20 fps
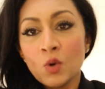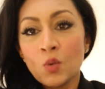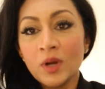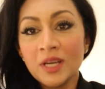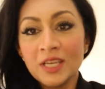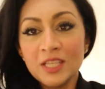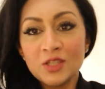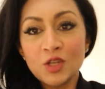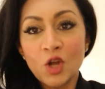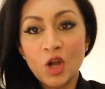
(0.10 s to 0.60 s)

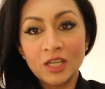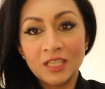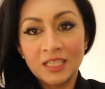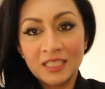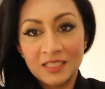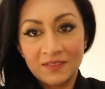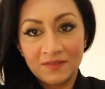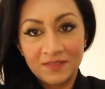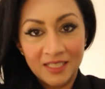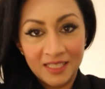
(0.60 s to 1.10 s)
What is
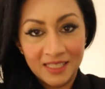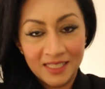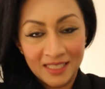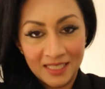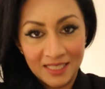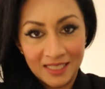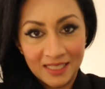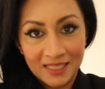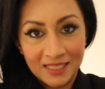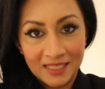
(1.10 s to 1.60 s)
cognitive
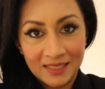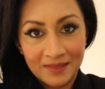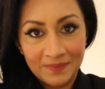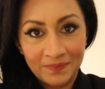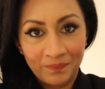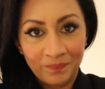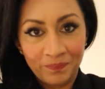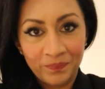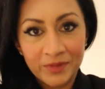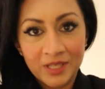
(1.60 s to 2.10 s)
dissonance?
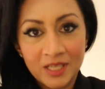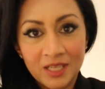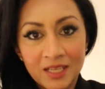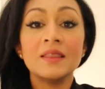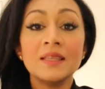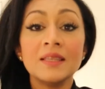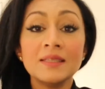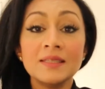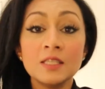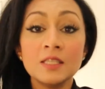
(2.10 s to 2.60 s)

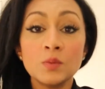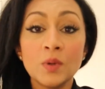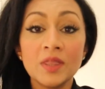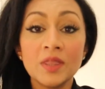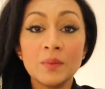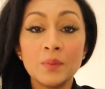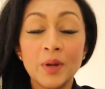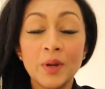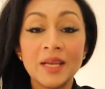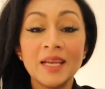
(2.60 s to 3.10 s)
This is when
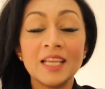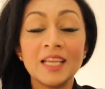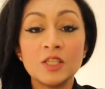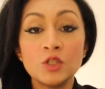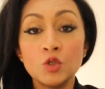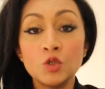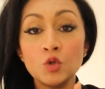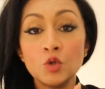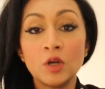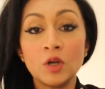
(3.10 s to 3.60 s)
the brain
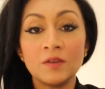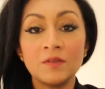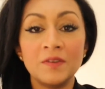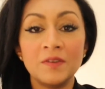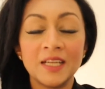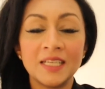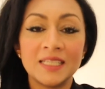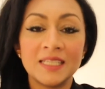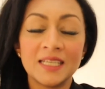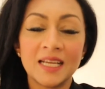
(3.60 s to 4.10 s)
has two
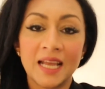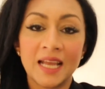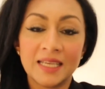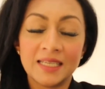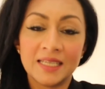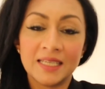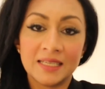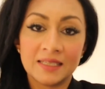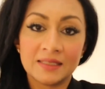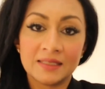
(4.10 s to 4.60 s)
conflicting
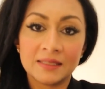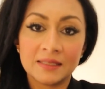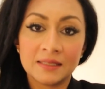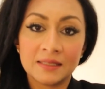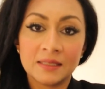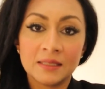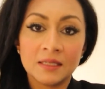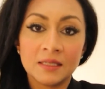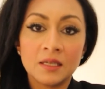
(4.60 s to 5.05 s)
ideas.